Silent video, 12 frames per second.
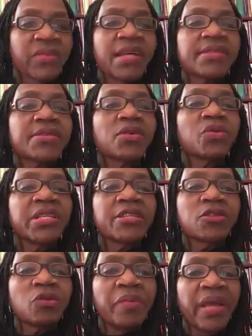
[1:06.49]
And so we
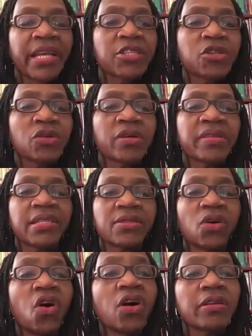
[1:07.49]
need to make sure that
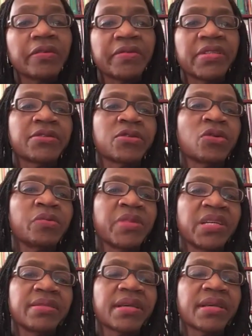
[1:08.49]
all of these
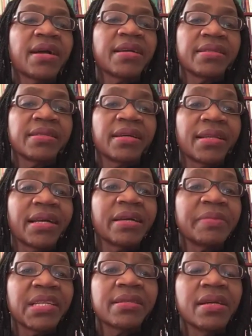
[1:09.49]
domains are in
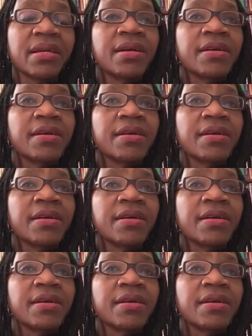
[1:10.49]
alignment,